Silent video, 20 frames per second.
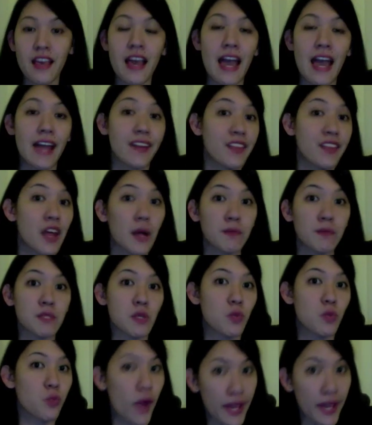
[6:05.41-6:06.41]
and it helps
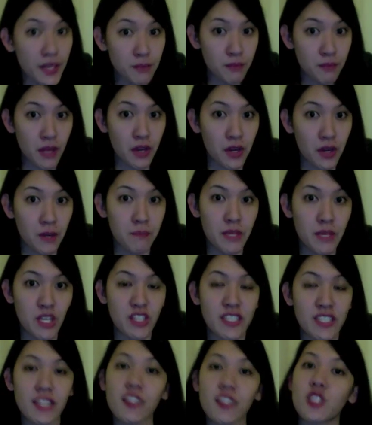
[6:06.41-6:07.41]
me write better
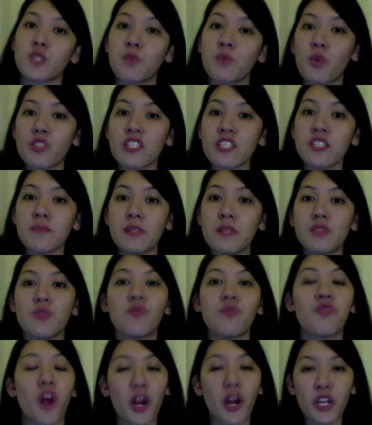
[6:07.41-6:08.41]
because it exposes me to
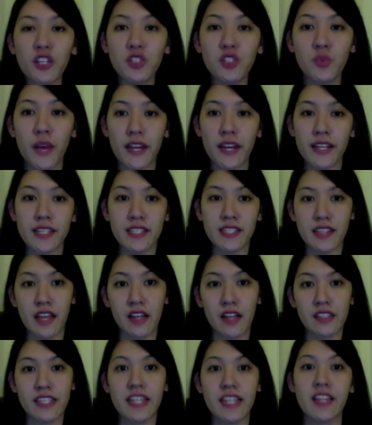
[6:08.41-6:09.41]
various writing
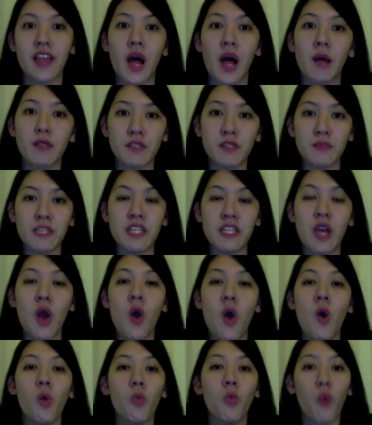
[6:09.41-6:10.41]
styles and it helps me
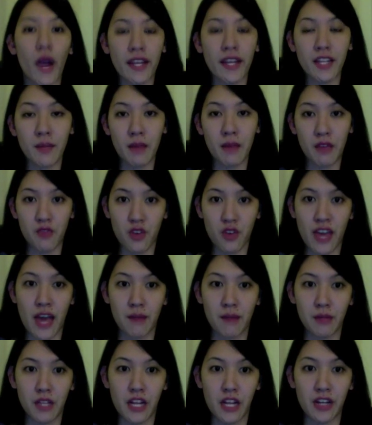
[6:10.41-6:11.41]
widen my
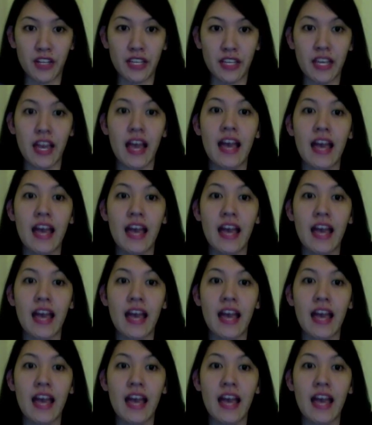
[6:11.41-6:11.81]
vocabulary.